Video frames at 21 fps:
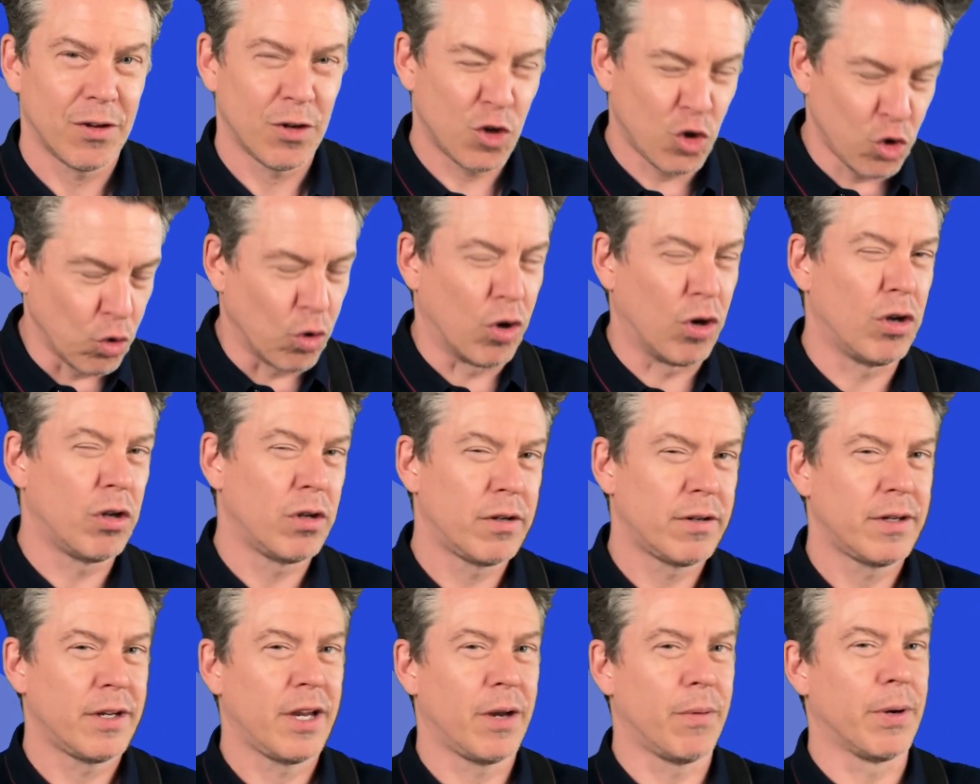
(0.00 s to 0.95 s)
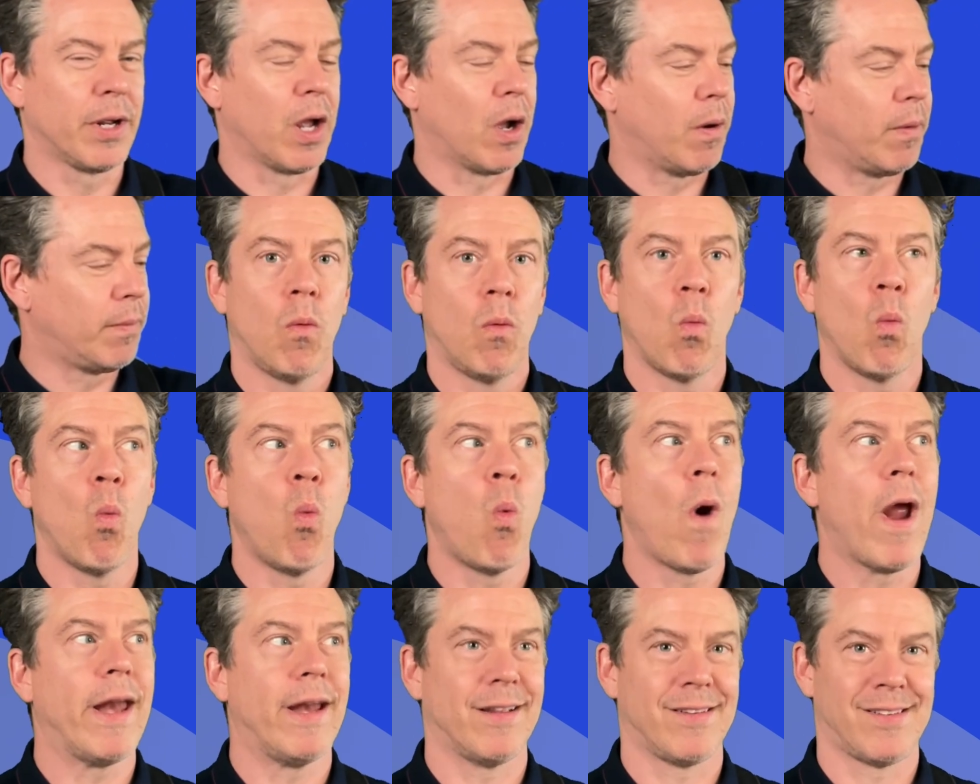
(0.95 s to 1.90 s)
Cool, here we go.
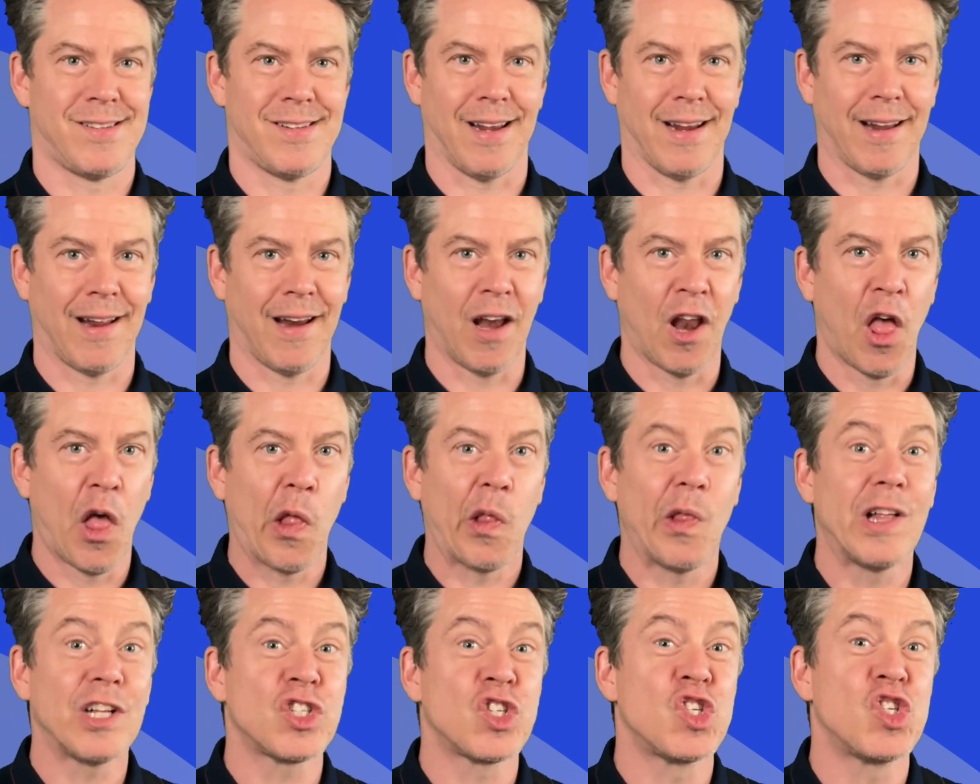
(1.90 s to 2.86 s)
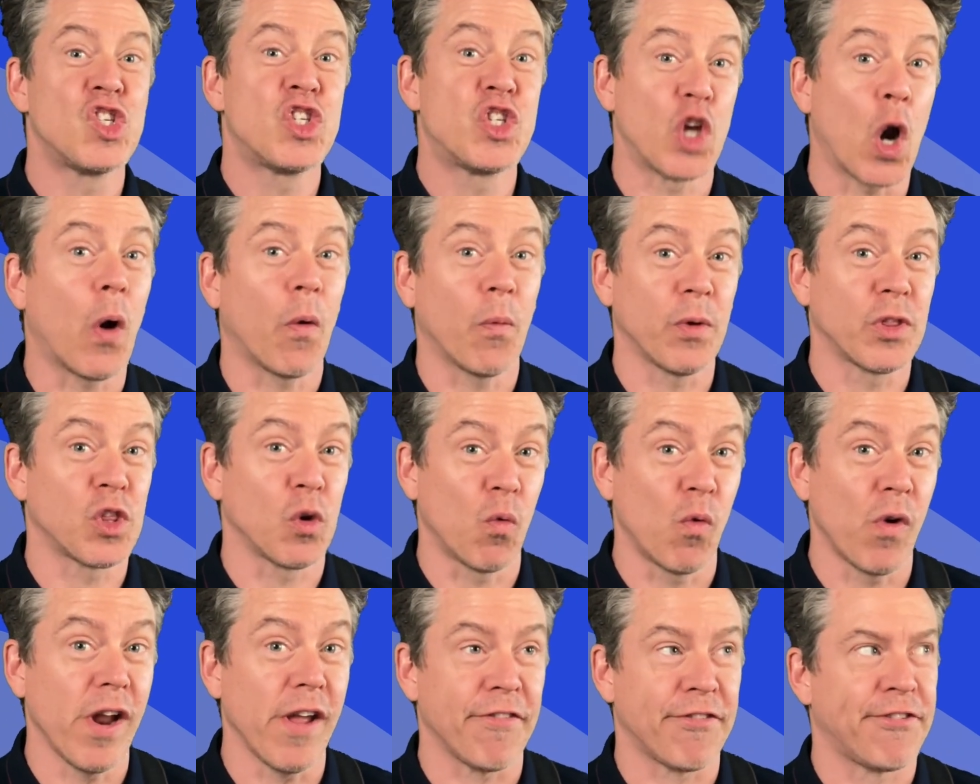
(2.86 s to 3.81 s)
Wait a second, let's start with the
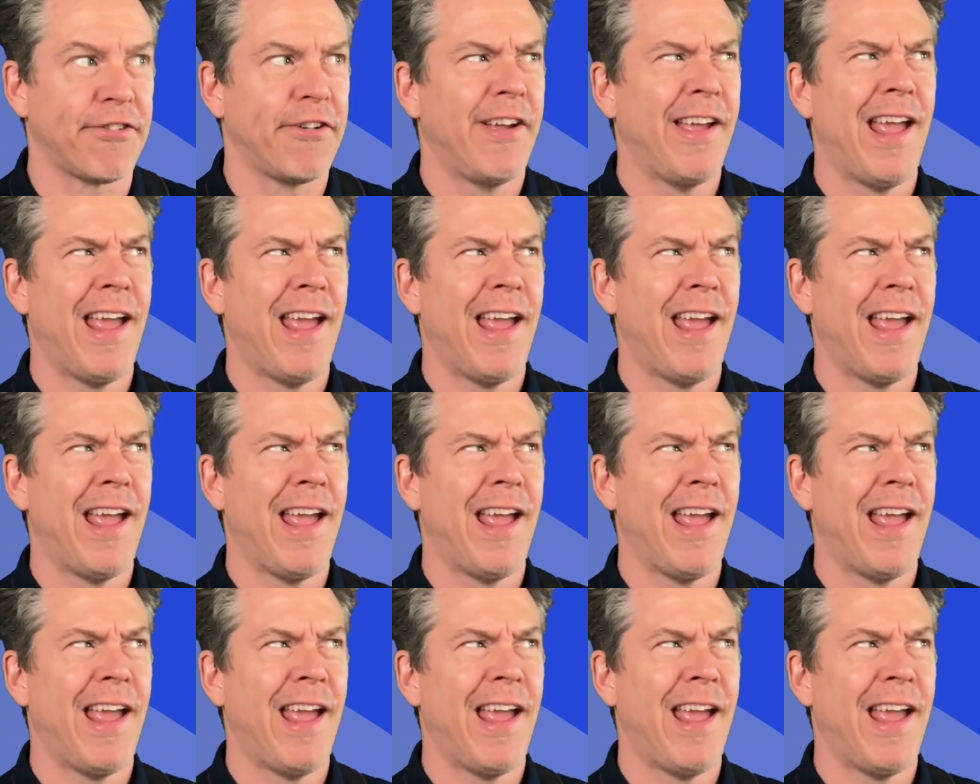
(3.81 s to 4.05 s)
riff.